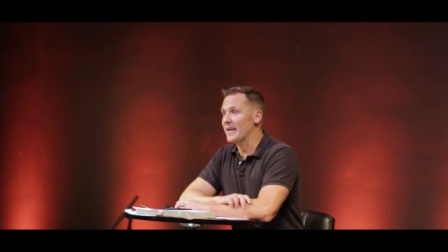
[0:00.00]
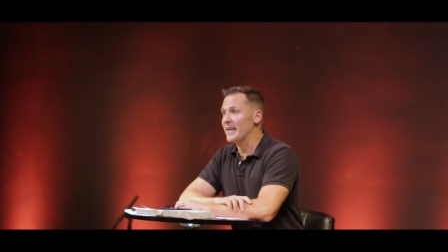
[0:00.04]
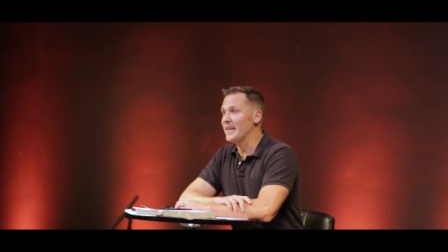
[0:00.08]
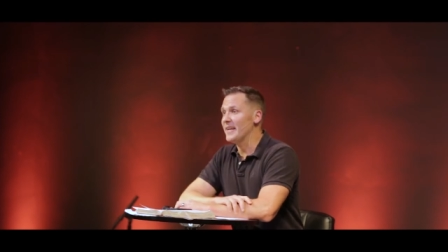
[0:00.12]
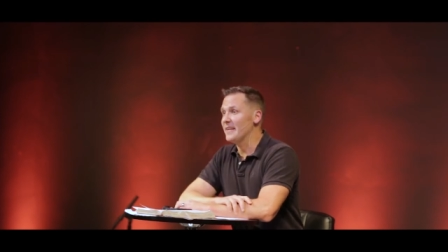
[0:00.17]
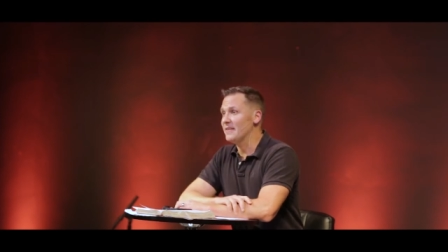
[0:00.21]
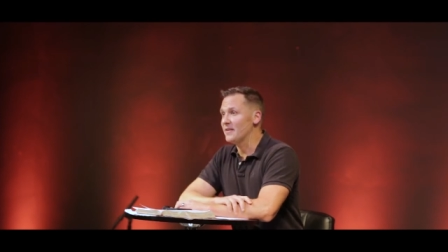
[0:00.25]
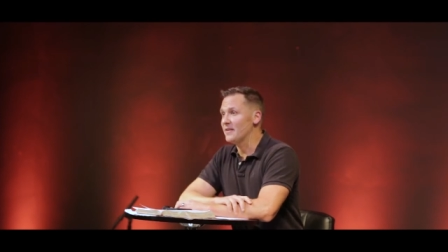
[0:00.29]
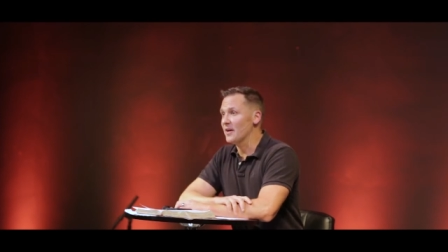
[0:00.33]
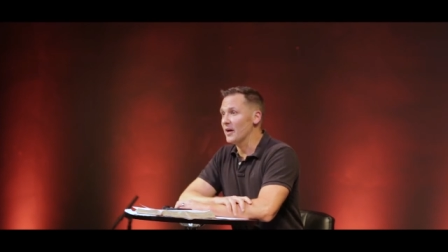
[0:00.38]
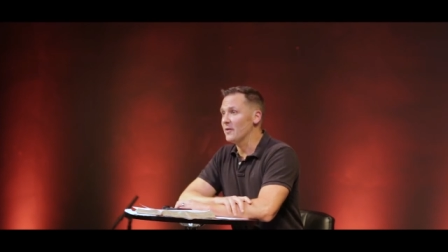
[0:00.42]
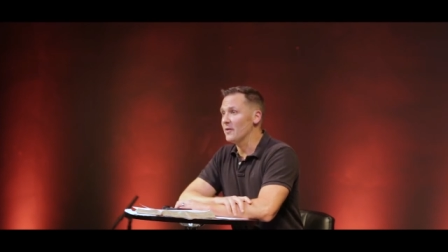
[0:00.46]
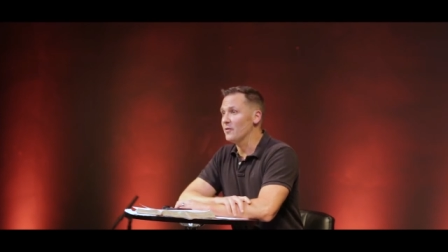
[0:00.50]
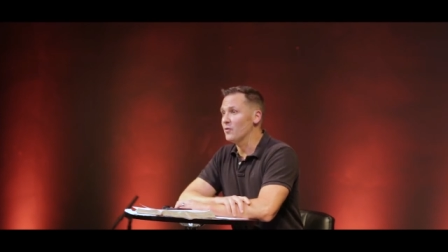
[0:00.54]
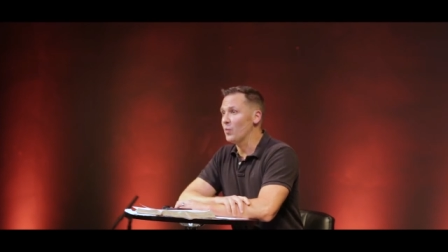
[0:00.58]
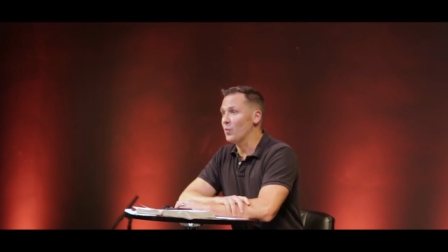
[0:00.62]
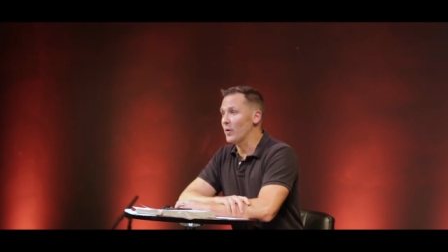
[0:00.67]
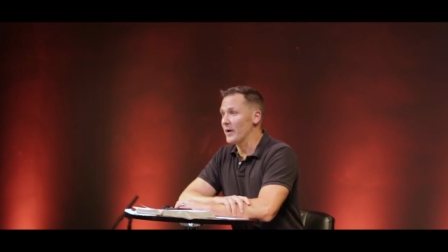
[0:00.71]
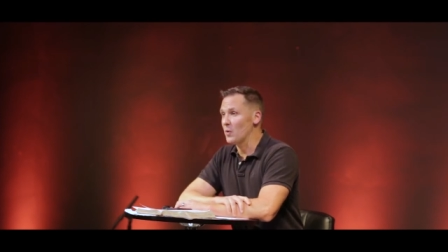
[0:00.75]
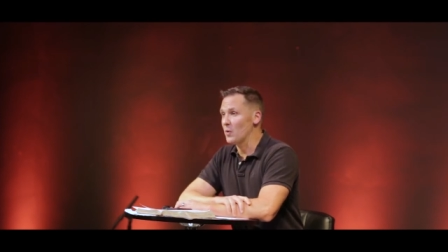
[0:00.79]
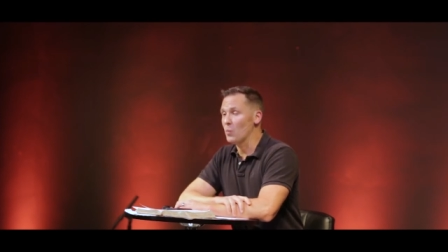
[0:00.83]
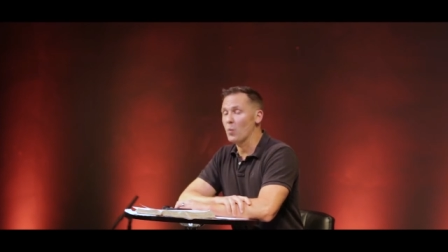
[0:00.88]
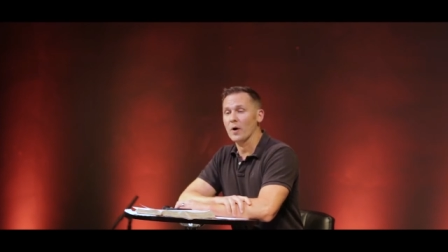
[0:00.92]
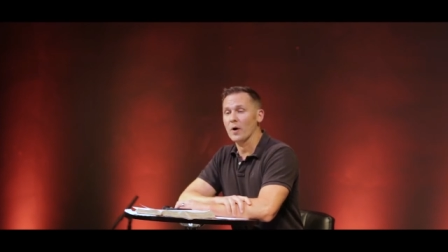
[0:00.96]
he does
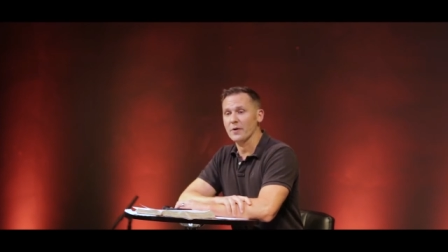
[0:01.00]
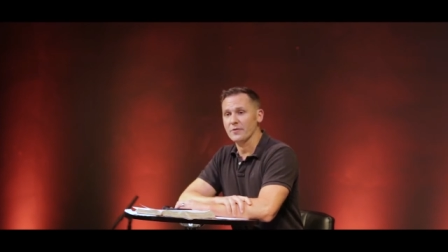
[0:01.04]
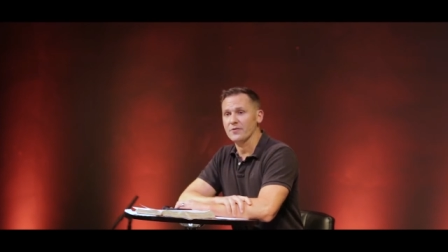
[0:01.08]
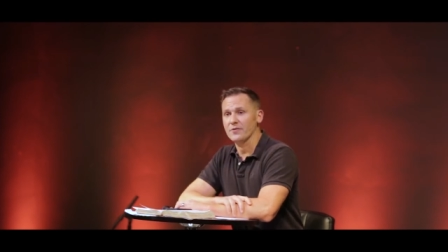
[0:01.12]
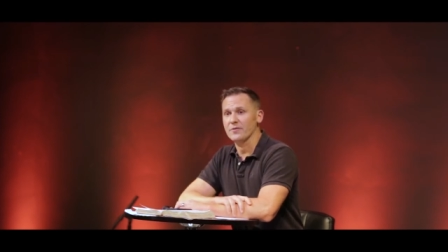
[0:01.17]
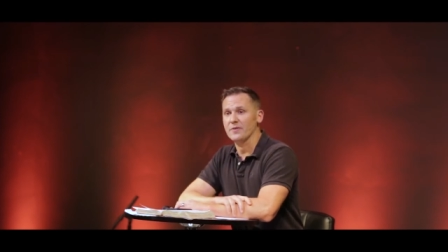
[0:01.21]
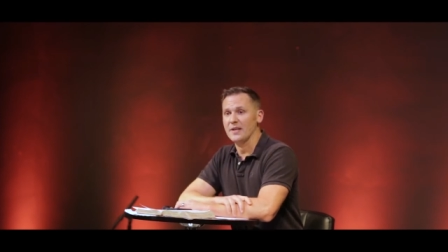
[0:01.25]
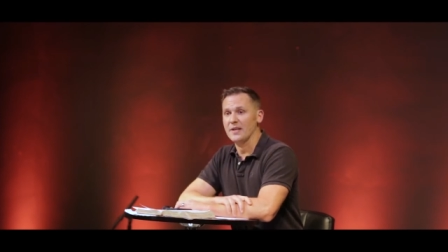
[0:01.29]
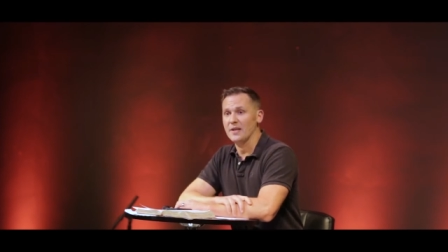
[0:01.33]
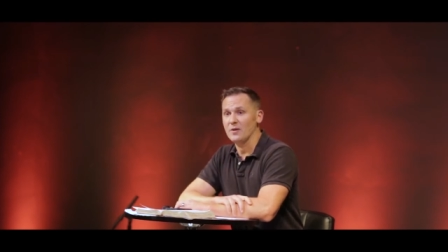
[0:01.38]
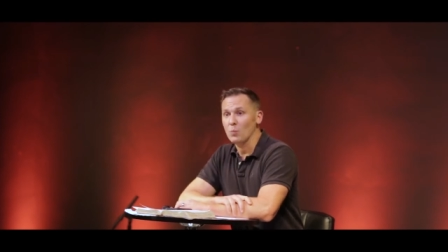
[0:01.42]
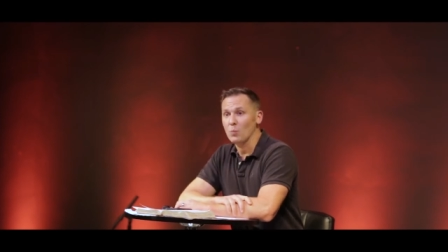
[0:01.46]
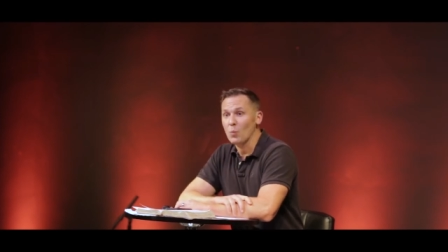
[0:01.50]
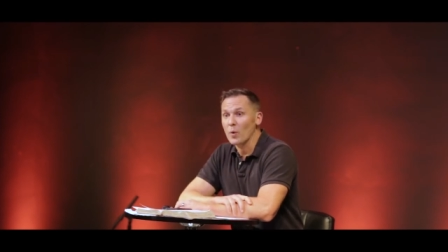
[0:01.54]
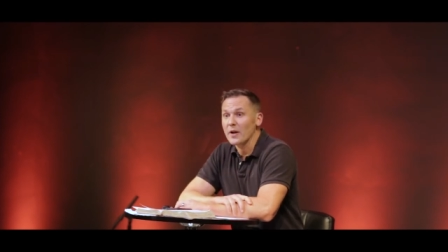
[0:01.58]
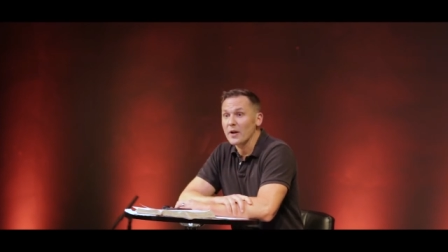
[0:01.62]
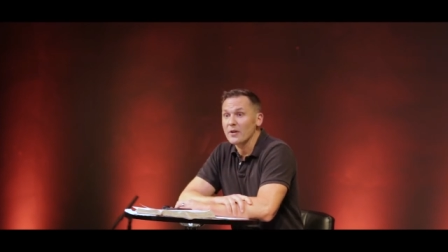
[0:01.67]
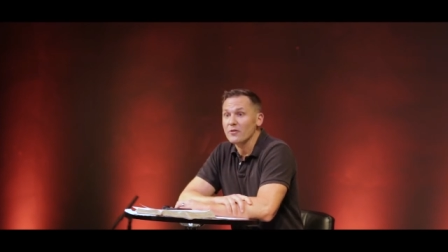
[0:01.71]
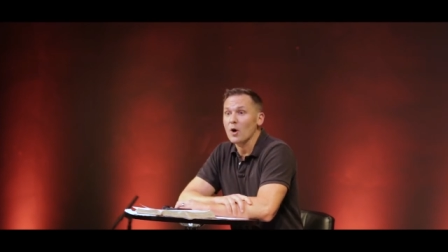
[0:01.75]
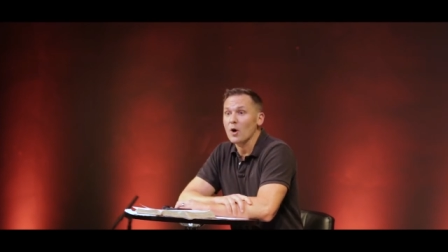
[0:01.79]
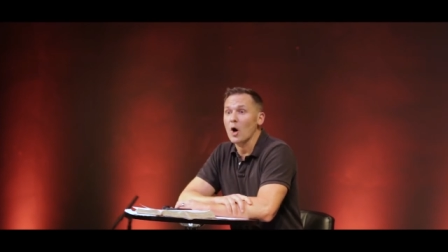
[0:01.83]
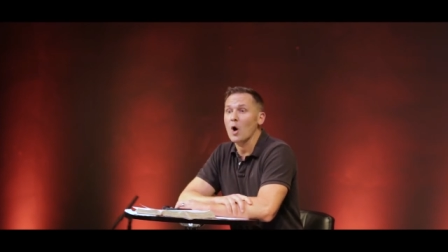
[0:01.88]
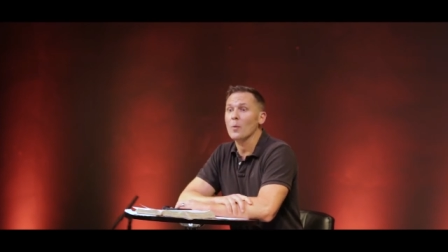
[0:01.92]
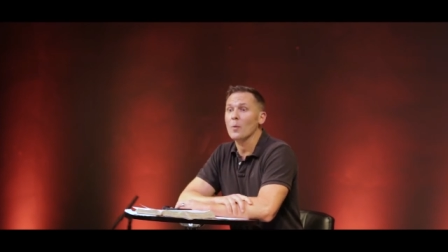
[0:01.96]
what he wants, he, what
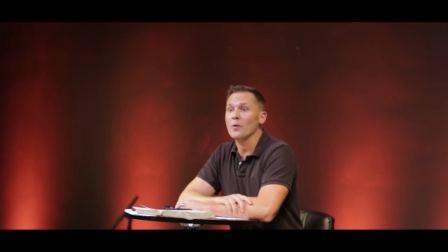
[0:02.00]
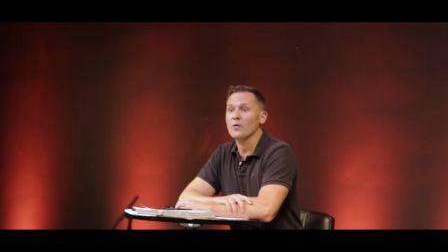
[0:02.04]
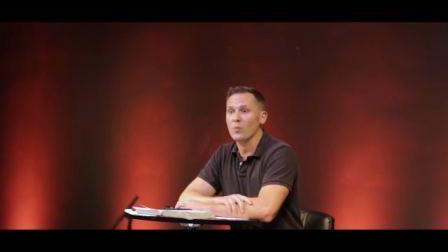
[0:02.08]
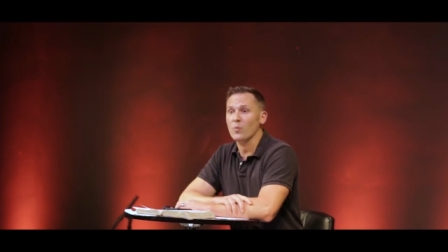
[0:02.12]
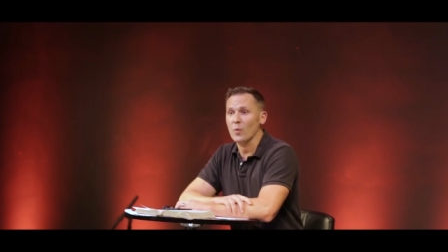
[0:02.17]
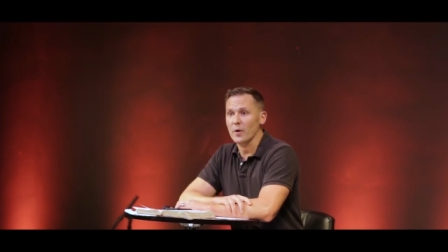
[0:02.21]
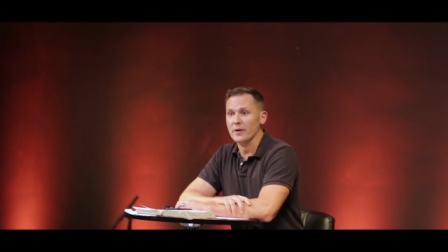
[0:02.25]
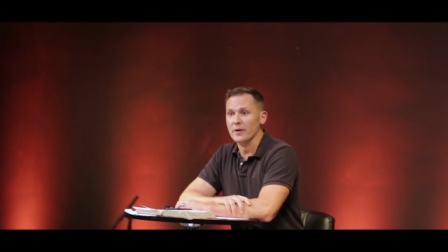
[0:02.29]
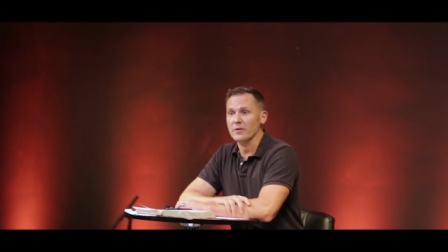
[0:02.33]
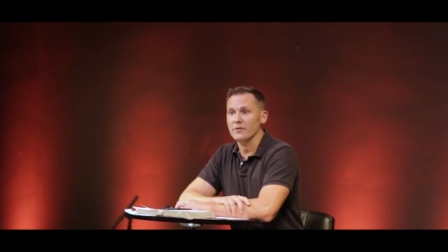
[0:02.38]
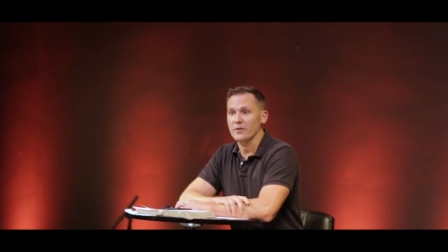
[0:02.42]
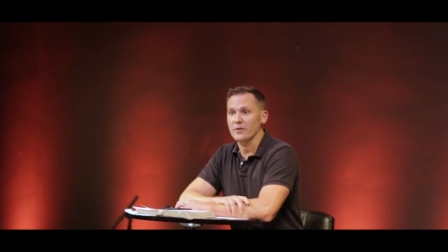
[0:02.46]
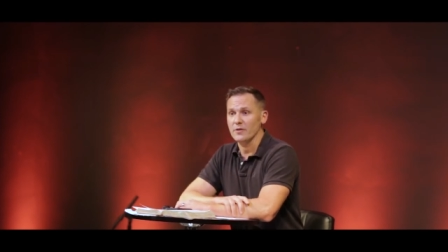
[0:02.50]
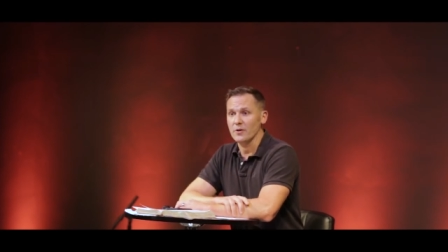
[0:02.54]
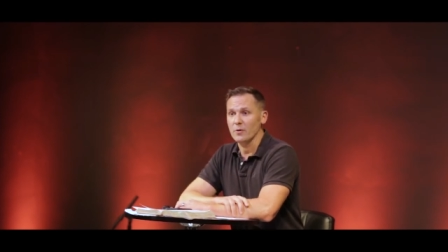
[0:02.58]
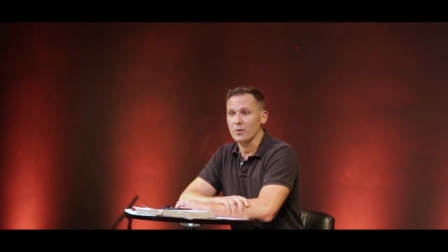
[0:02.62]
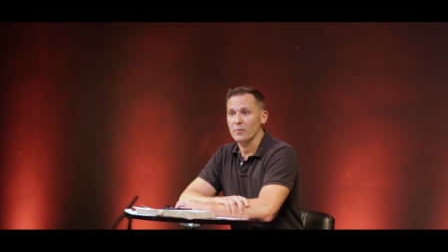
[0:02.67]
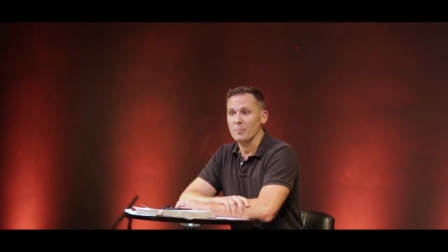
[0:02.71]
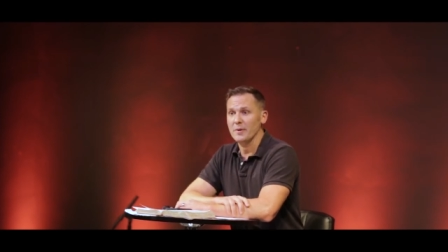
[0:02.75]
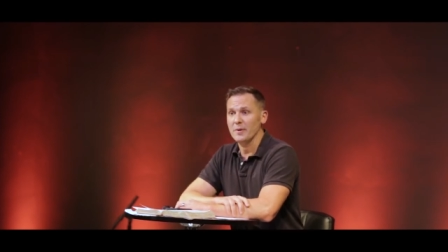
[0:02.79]
he's always wanted to do.